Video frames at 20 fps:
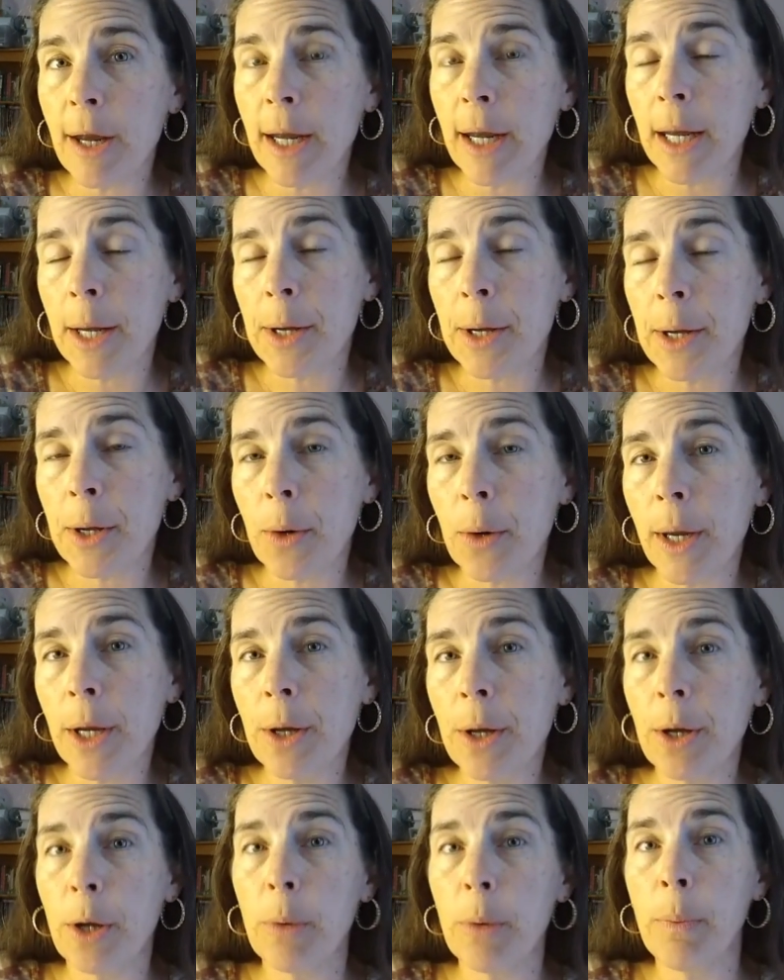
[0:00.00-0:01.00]
It is going
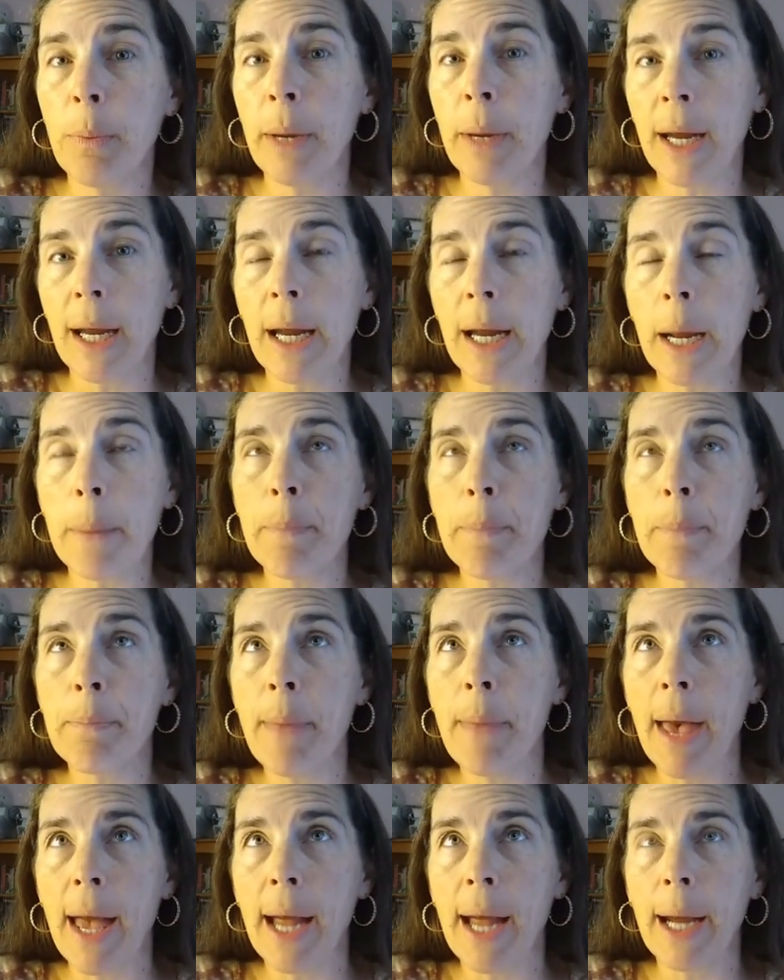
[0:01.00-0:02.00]
to be
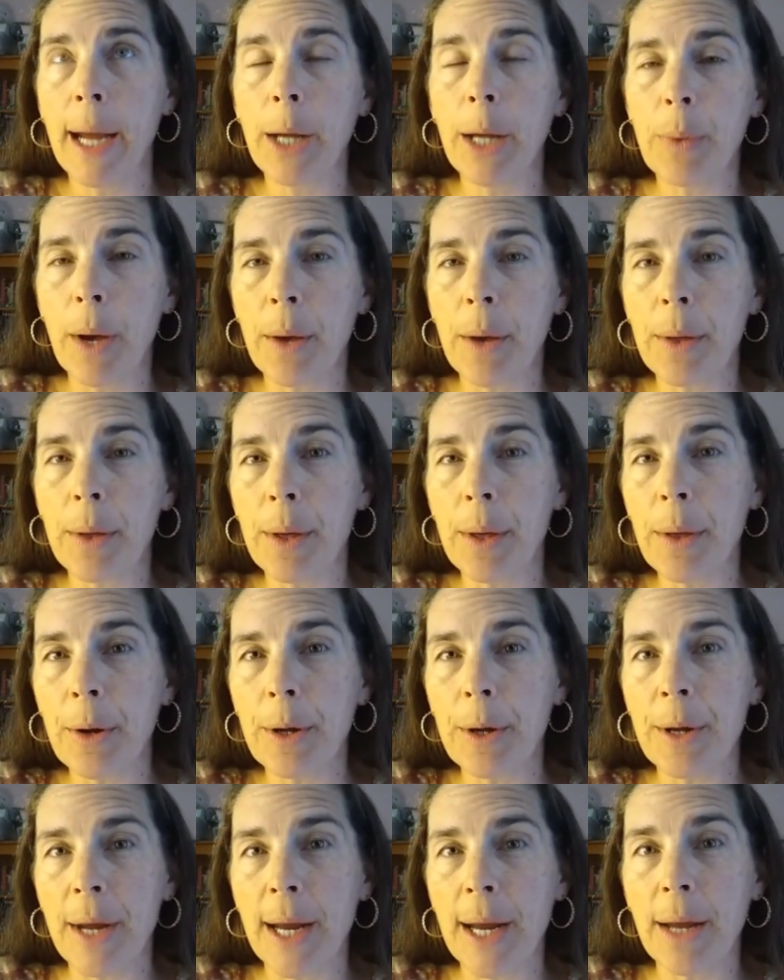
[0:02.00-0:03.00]
May 12th and
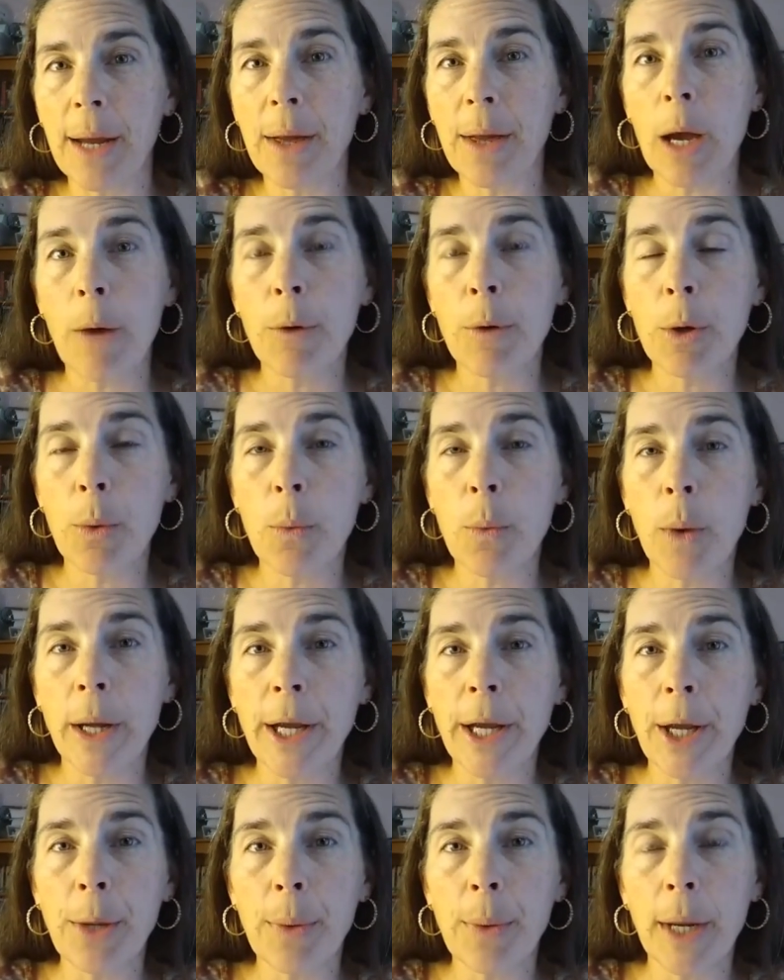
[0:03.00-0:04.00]
13th of
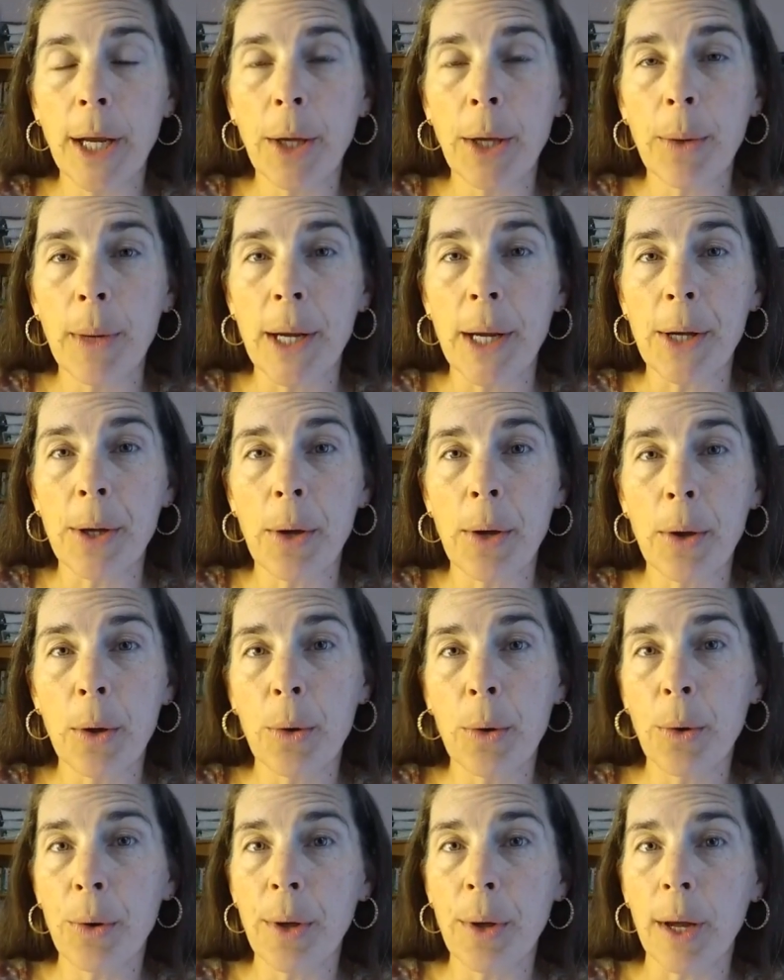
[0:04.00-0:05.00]
2023. So the
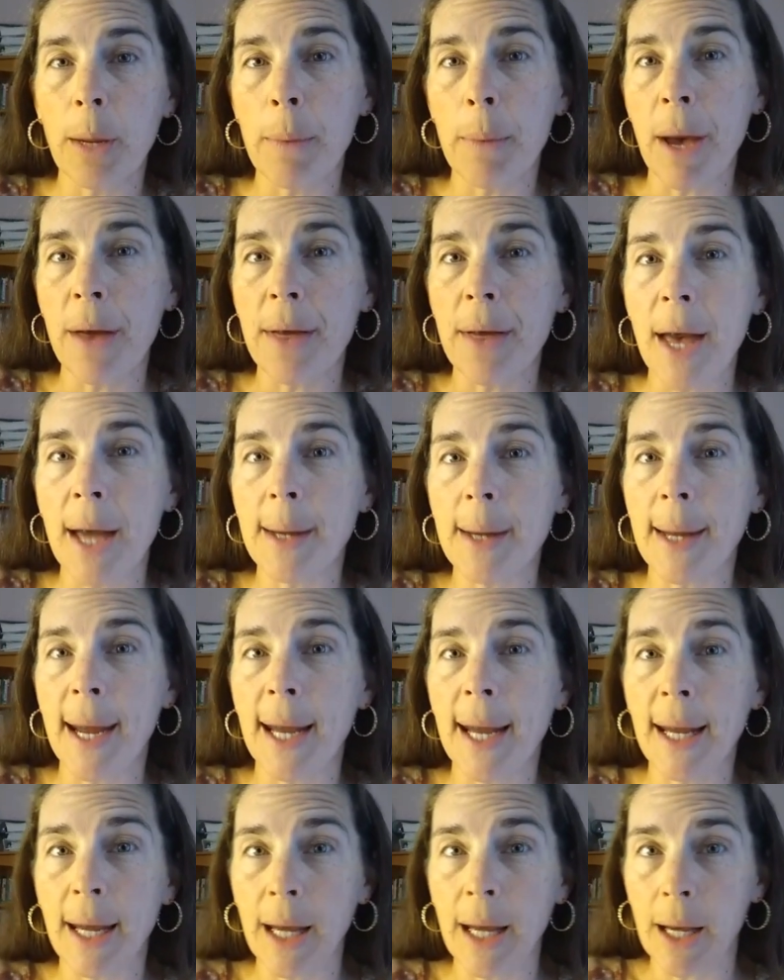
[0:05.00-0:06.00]
cool thing about that
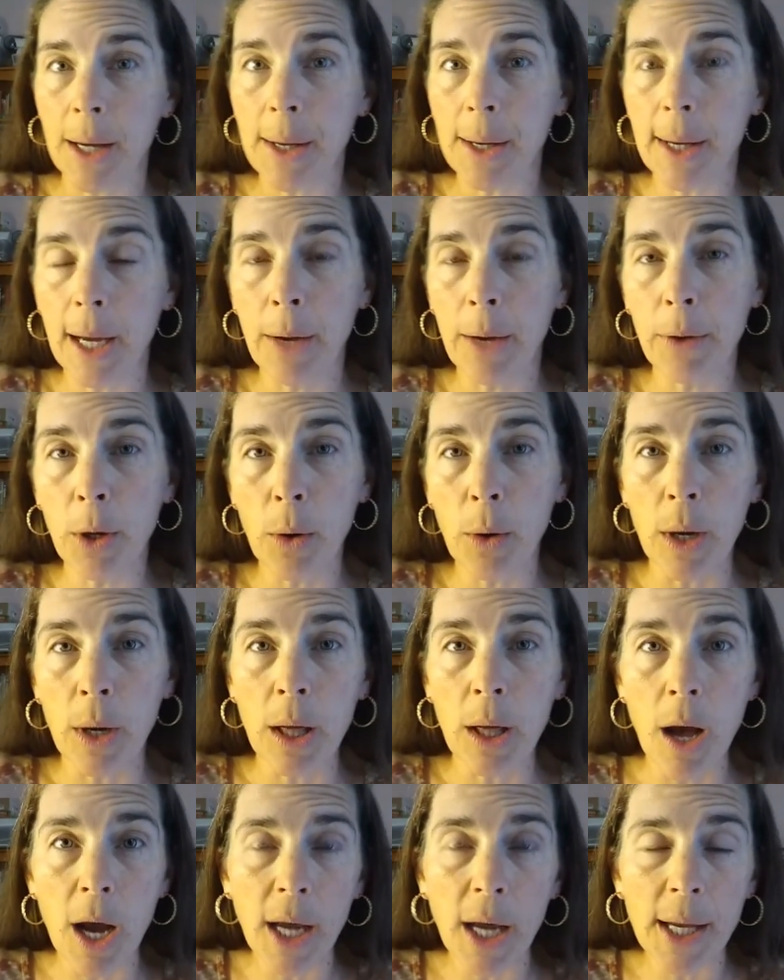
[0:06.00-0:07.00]
date is if you are a
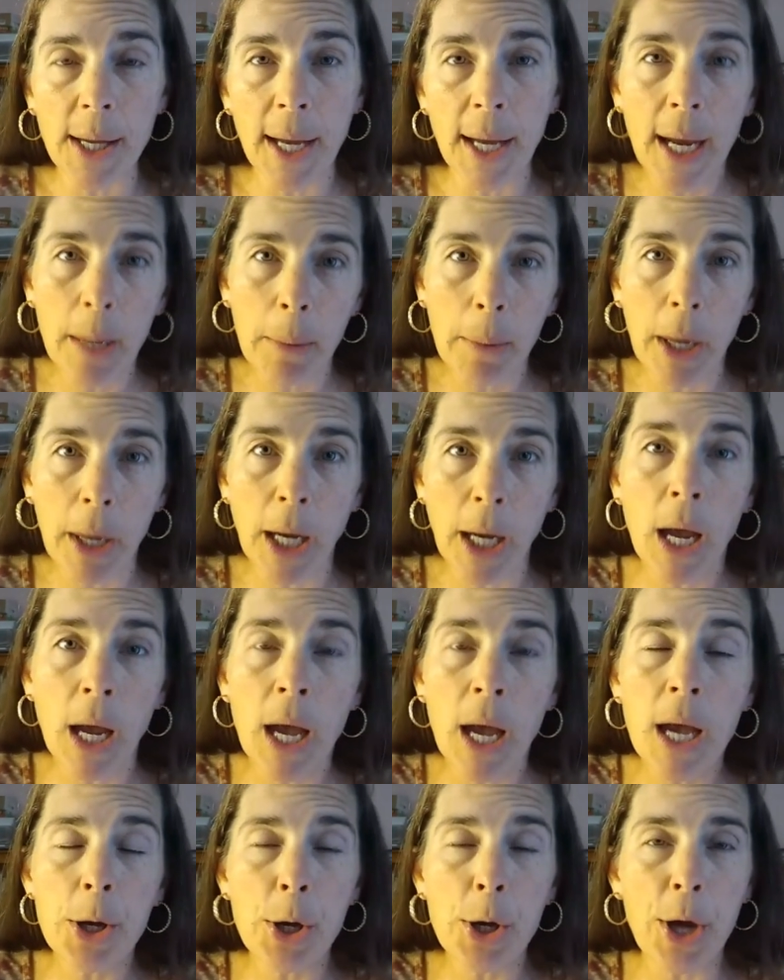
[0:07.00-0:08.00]
long-standing
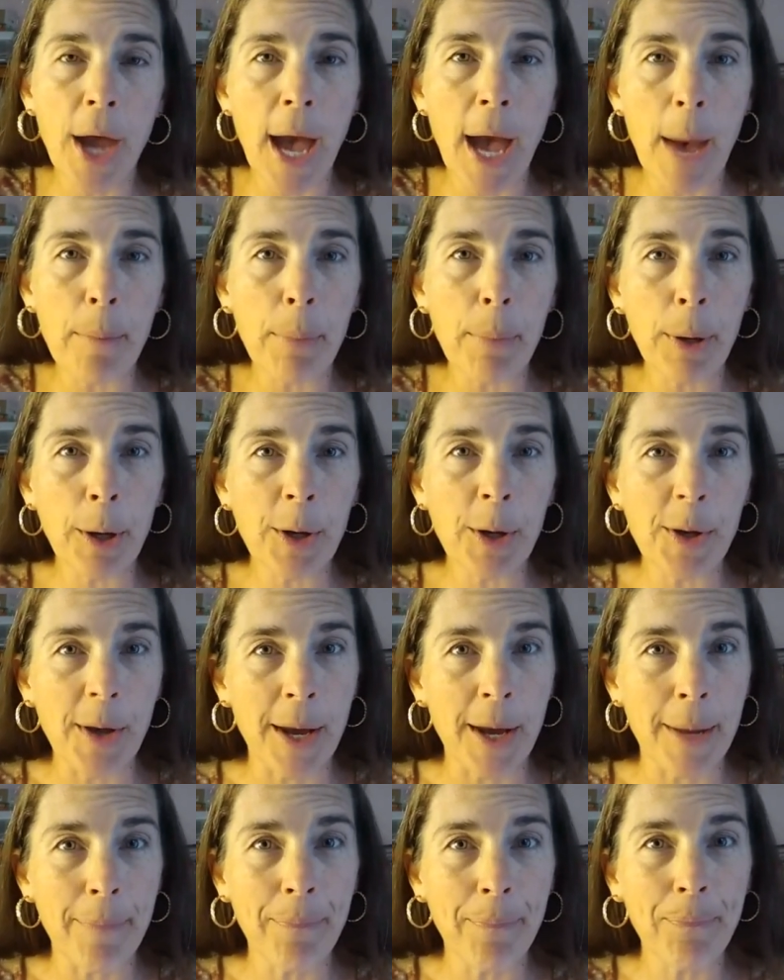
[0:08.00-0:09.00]
CHAP
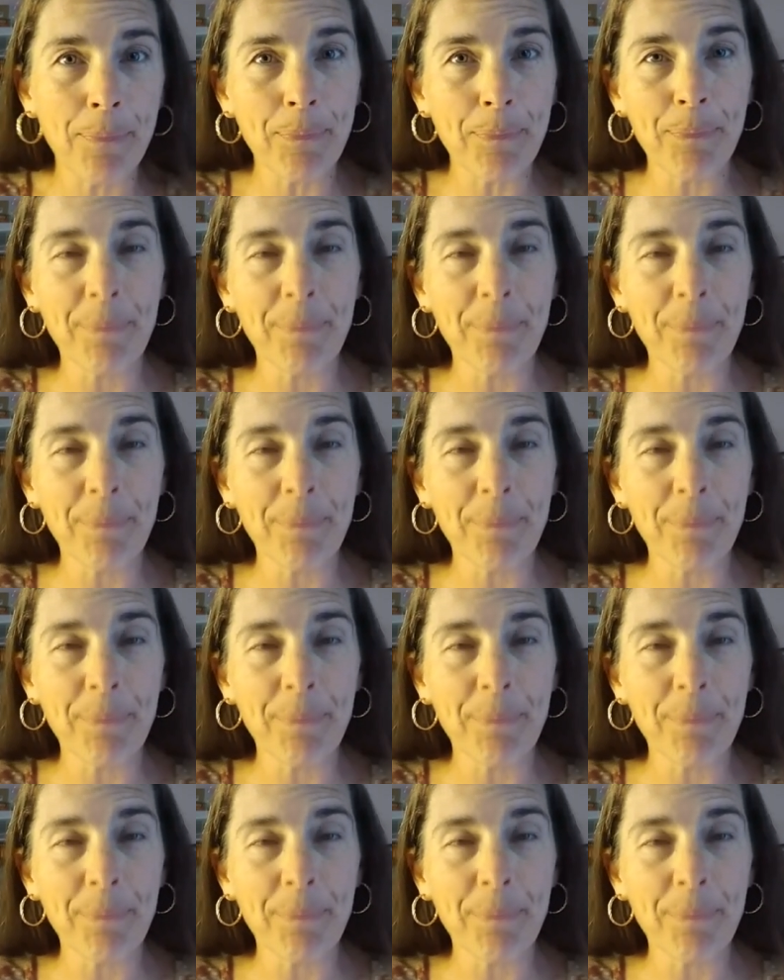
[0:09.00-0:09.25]
person,